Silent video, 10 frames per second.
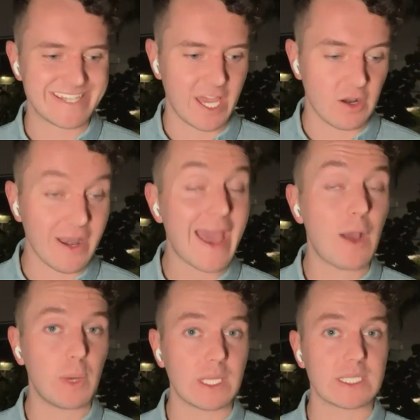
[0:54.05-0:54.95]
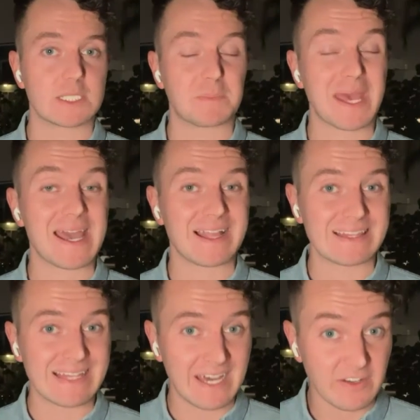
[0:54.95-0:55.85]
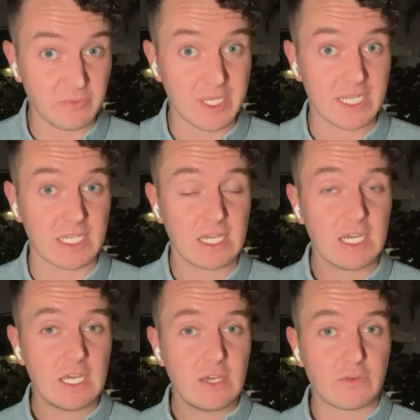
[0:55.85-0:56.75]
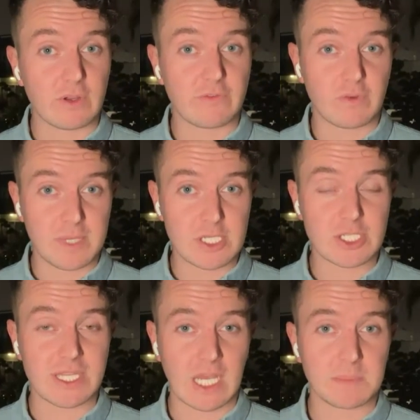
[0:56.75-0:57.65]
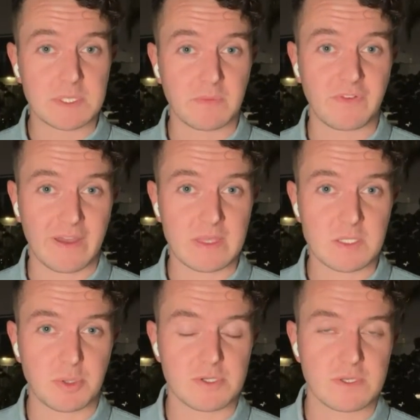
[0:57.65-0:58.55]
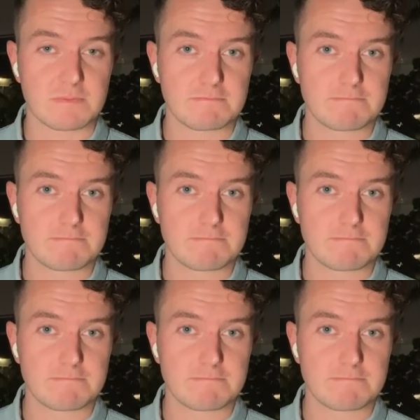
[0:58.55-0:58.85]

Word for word: They are now willing to pay a lot of money for information that helps them find this person.